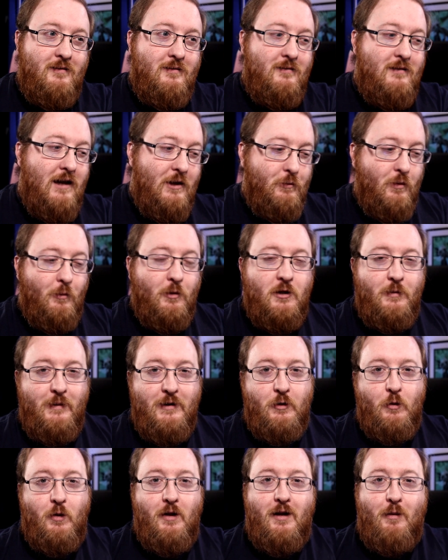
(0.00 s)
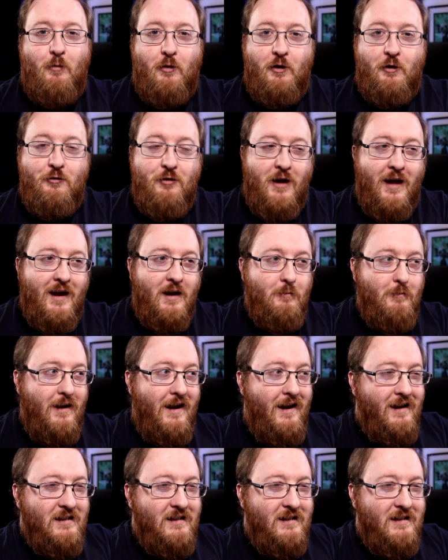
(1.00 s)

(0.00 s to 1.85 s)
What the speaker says: That's what I'm going to be doing. I'm going to try and make